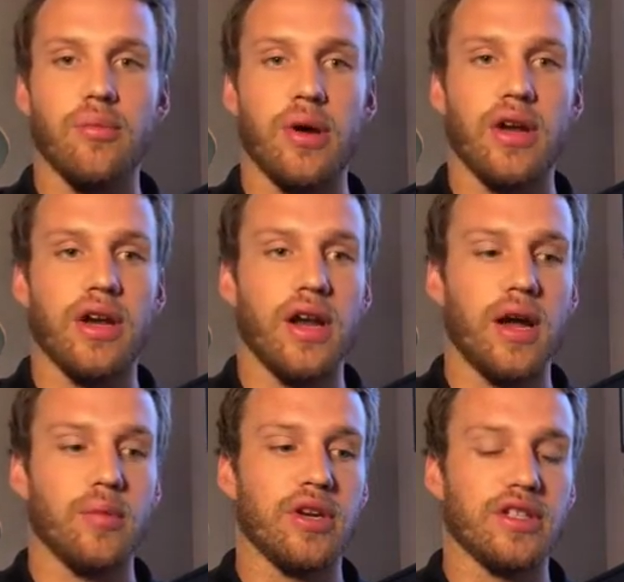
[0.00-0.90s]
but
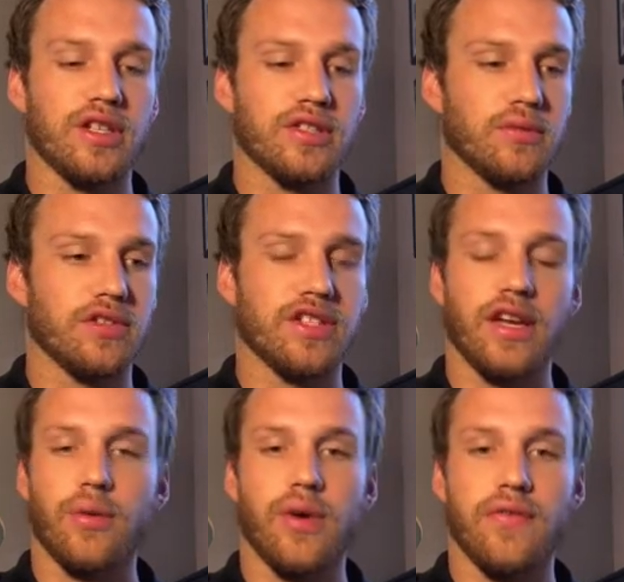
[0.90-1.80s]
I mean, it doesn't really
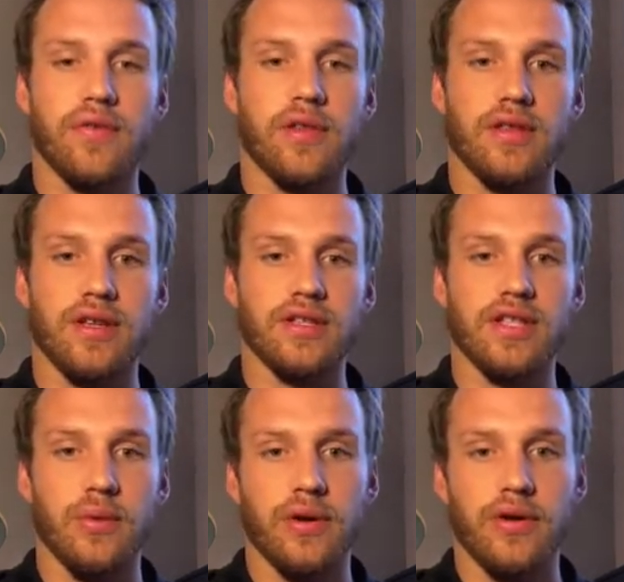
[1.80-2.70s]
take away from the things
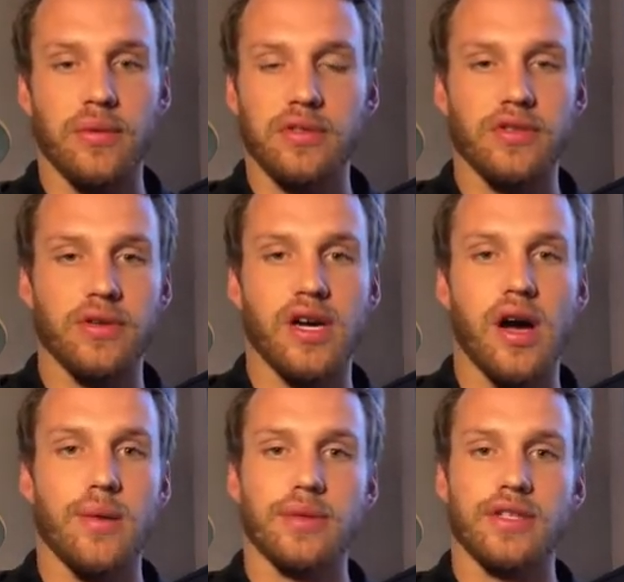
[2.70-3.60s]
that we were able to
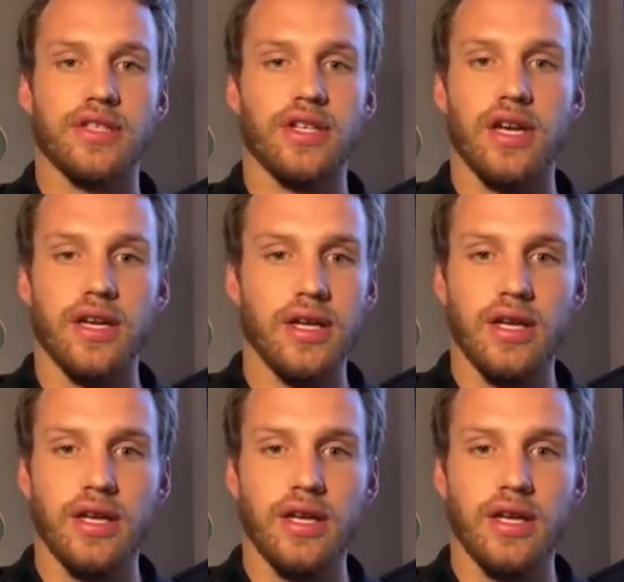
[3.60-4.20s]
accomplish, like,